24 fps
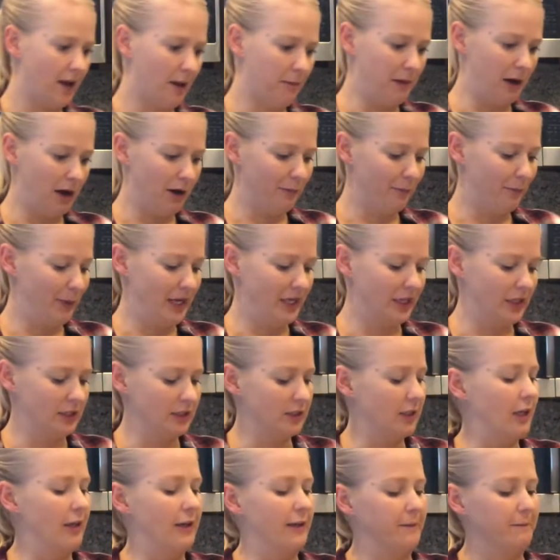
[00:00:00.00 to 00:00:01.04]
about baking
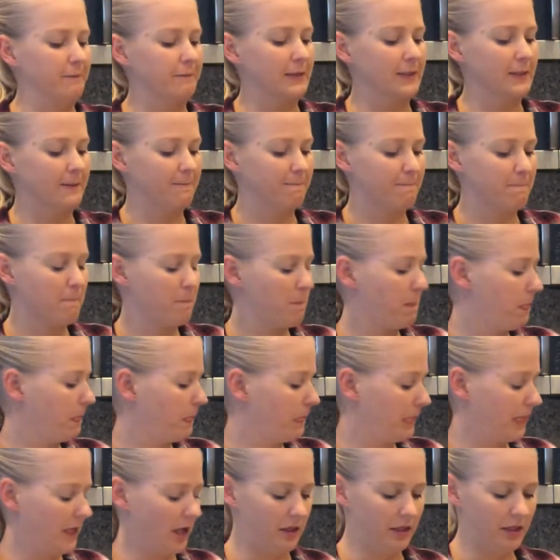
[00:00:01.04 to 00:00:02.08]
times?
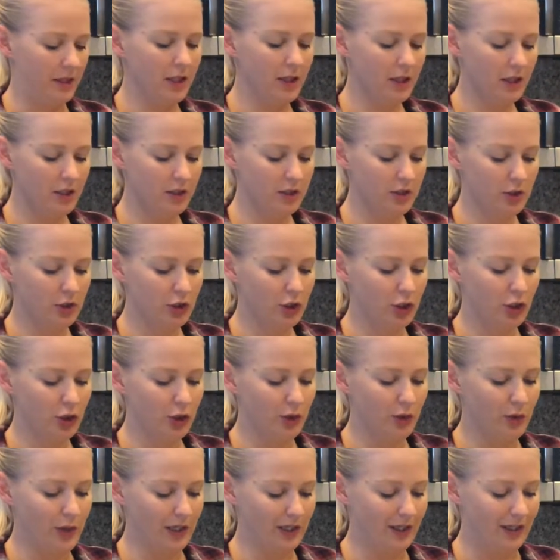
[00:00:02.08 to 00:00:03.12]
I think these are
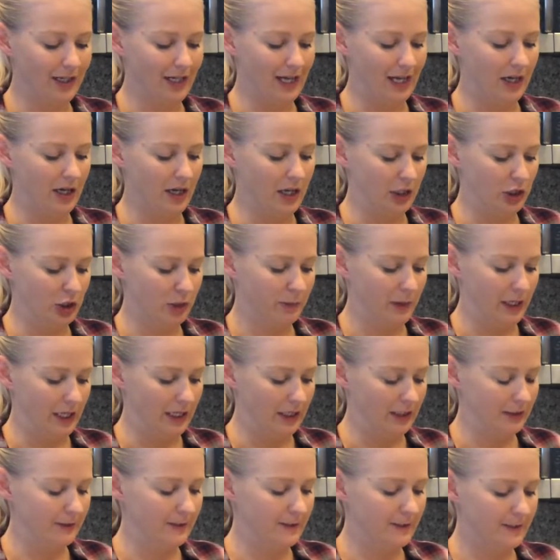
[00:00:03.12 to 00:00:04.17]
two 9-inch
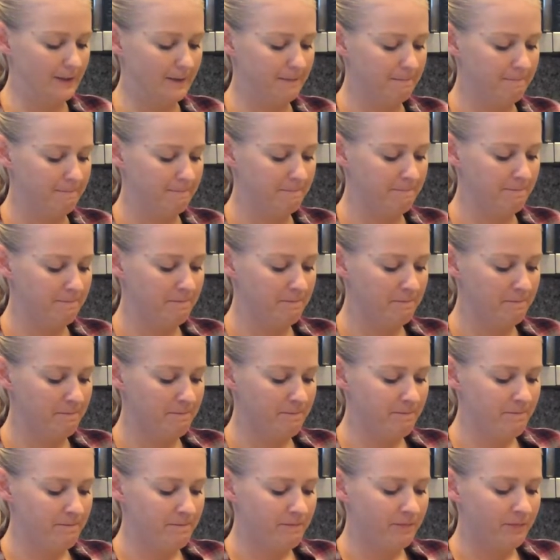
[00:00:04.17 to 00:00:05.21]
pans.
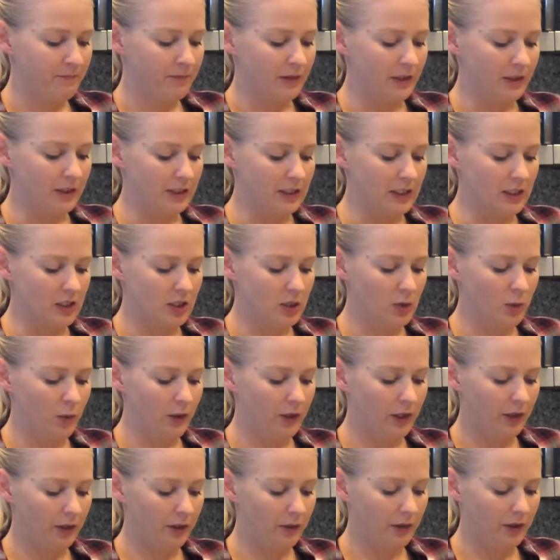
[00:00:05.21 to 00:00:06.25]
and it says
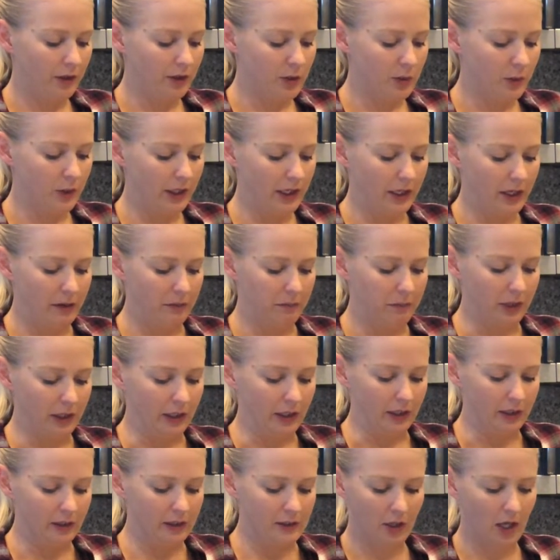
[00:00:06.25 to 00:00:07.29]
23 to 28
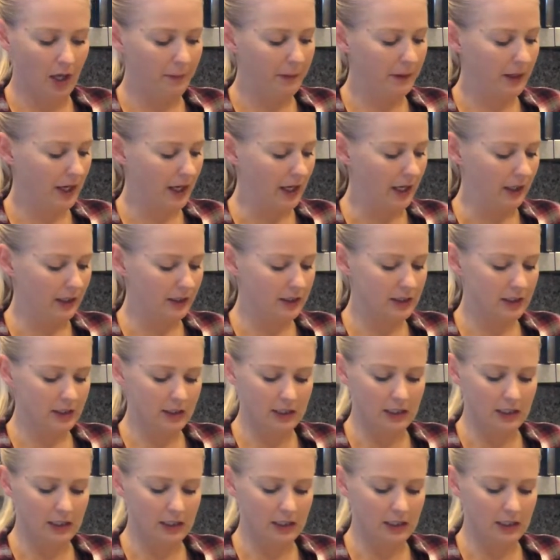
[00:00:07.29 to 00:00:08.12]
minutes. Cupcakes